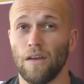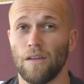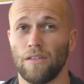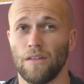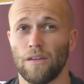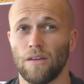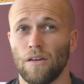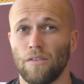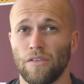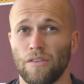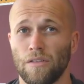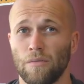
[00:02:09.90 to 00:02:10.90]
I think
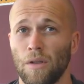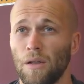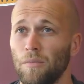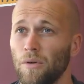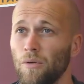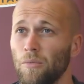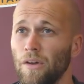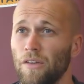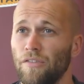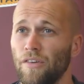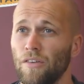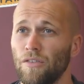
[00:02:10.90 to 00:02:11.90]
obviously Blackburn were made
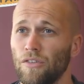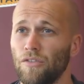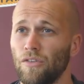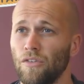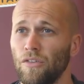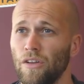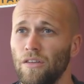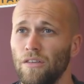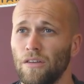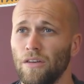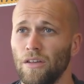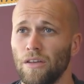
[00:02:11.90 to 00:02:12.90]
favourites for a
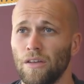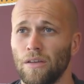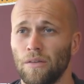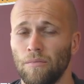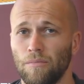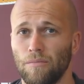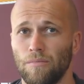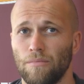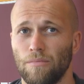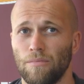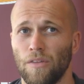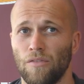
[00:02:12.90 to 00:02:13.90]
reason. Um,
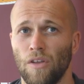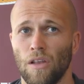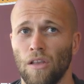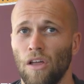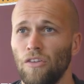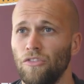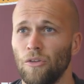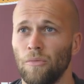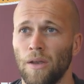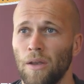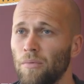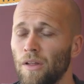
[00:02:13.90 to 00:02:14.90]
they've not lost too
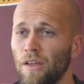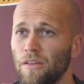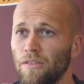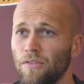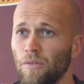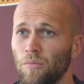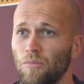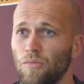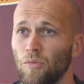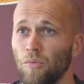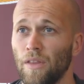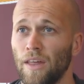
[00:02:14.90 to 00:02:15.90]
many players from,
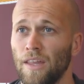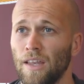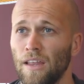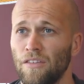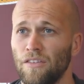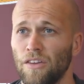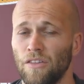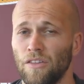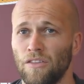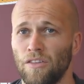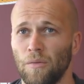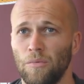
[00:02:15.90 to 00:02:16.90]
from what they had last year in
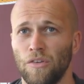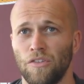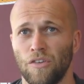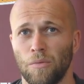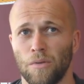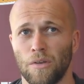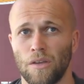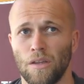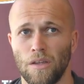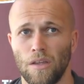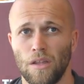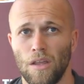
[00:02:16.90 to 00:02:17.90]
the Championship and,
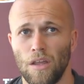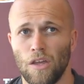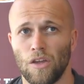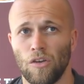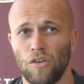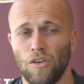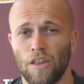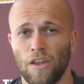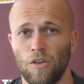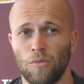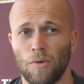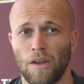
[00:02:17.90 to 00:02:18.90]
and under their
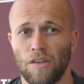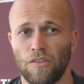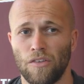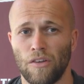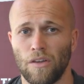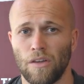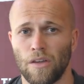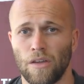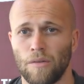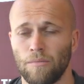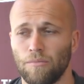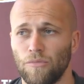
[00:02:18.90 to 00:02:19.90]
new manager.
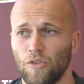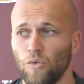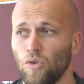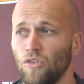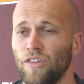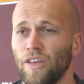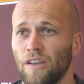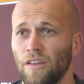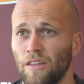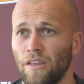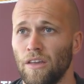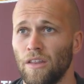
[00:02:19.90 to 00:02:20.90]
Um, towards the end
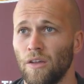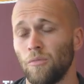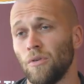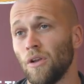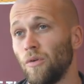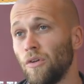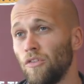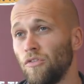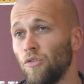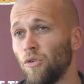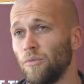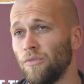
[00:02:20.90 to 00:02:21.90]
of the year, they were probably one of the
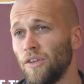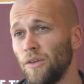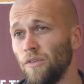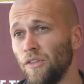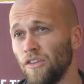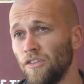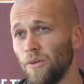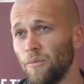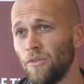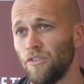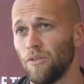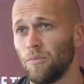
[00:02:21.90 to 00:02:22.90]
form teams in the
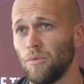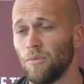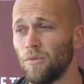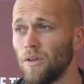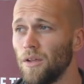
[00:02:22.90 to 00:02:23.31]
Championship and